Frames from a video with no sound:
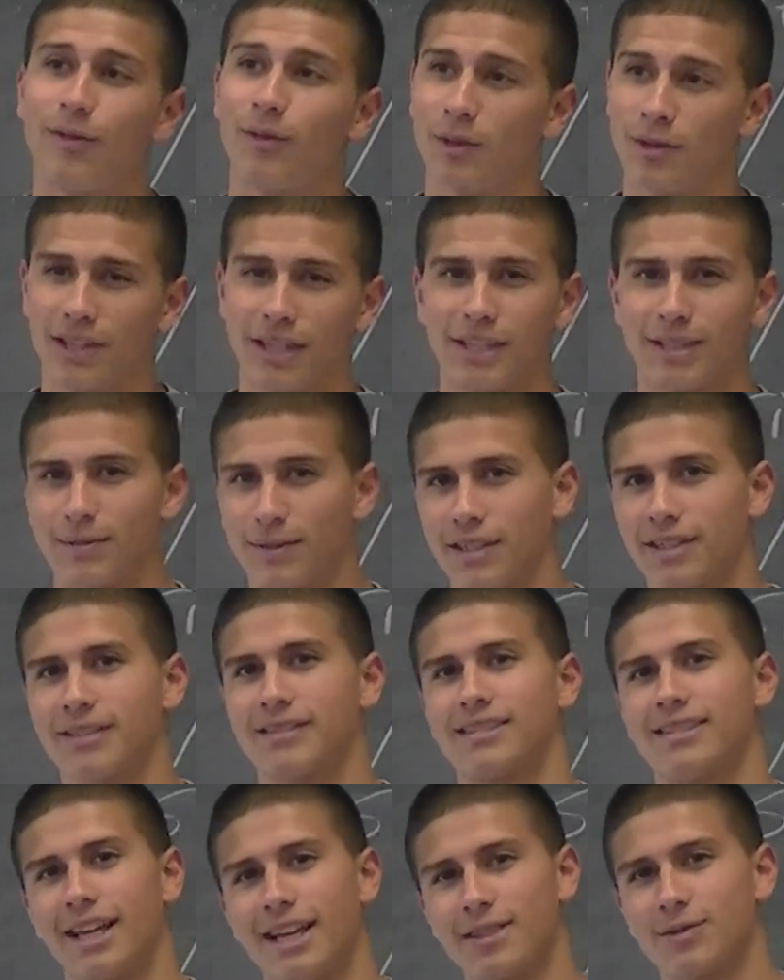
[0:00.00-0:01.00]
Well, that's because
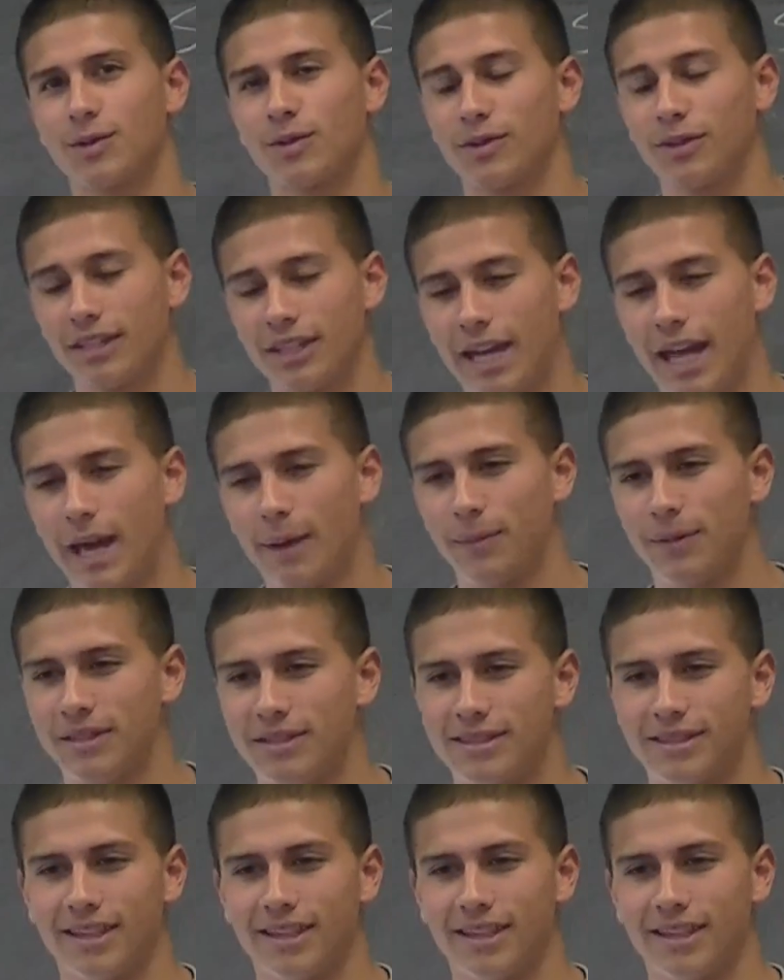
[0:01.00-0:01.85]
that's what really happens.